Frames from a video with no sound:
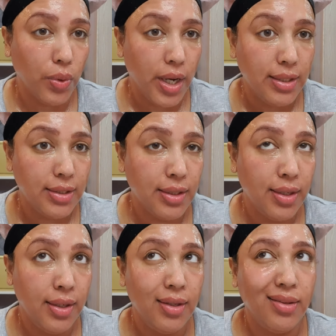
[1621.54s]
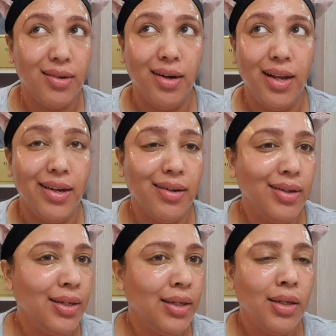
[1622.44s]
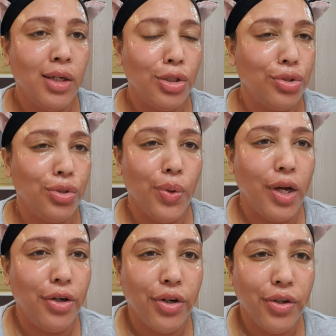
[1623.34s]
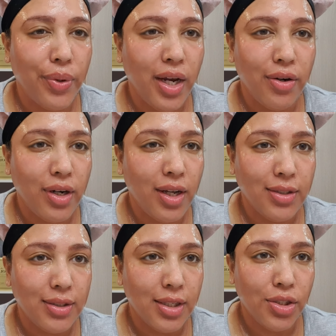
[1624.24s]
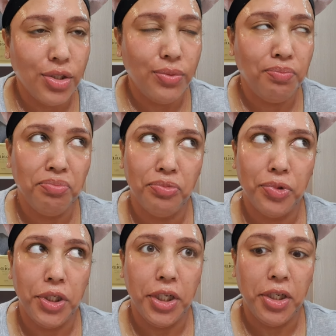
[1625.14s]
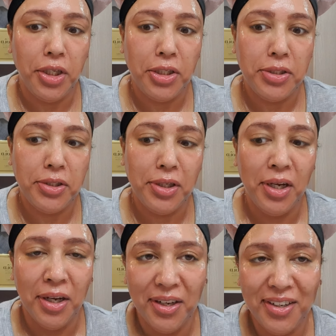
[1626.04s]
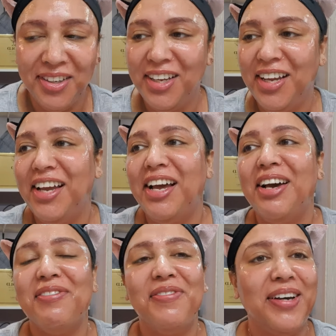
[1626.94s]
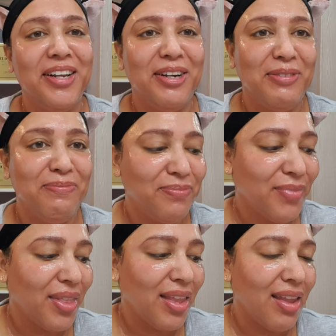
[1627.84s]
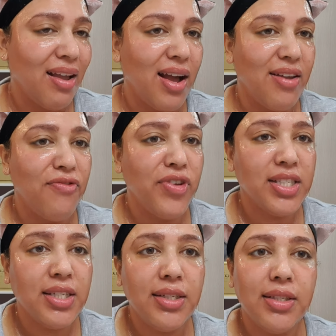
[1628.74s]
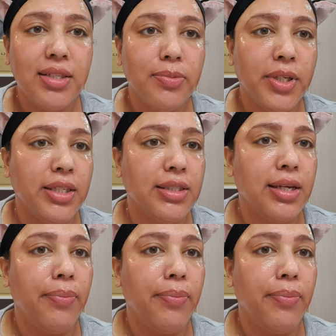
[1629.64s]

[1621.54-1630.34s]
US, they're like $200 or $300 a session. Ridiculous. But I invested in this because,